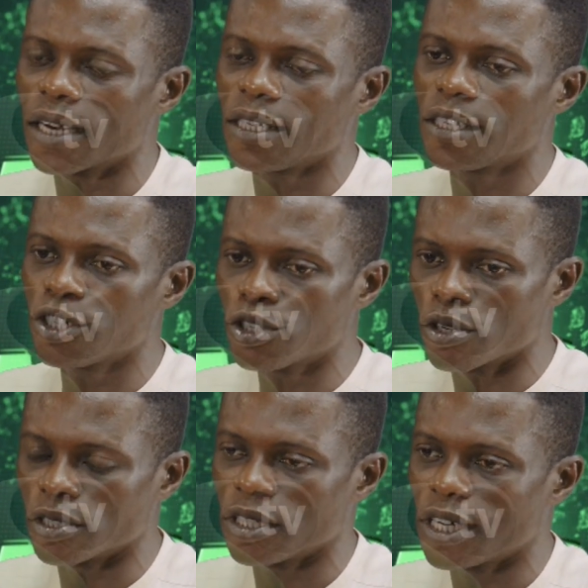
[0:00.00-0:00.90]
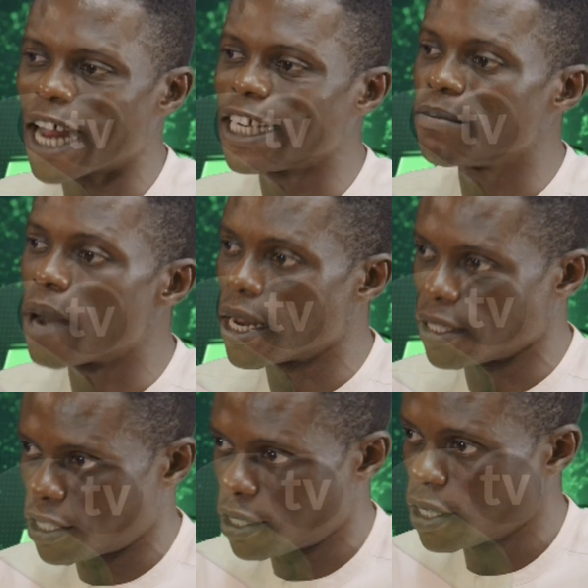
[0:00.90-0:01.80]
decision, their
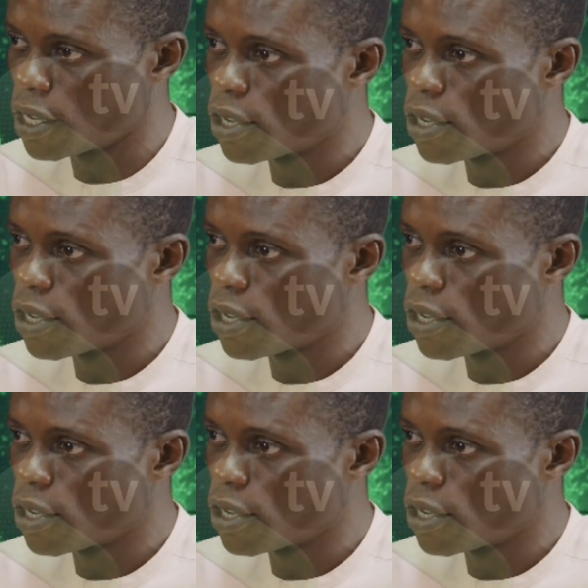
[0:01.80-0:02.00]
demands,